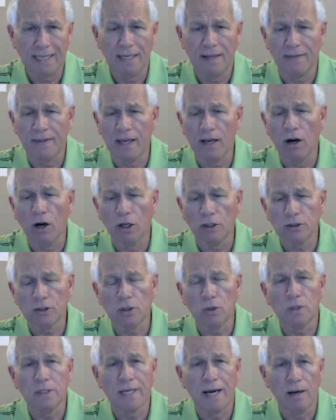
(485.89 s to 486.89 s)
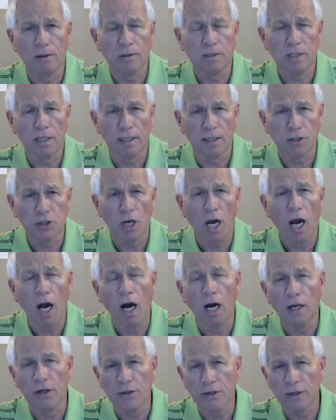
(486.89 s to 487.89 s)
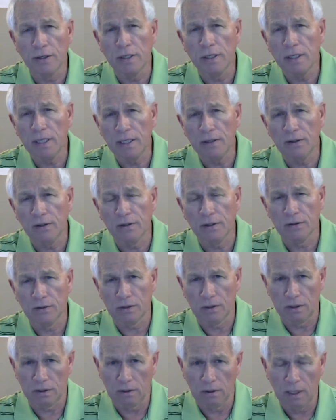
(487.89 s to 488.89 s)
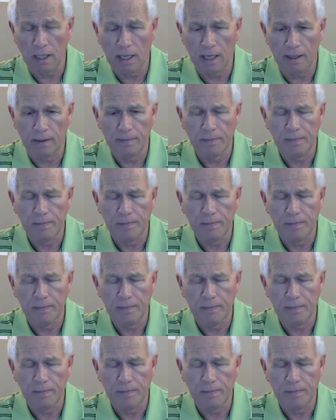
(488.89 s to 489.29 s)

and they also down touch underneath the zero line.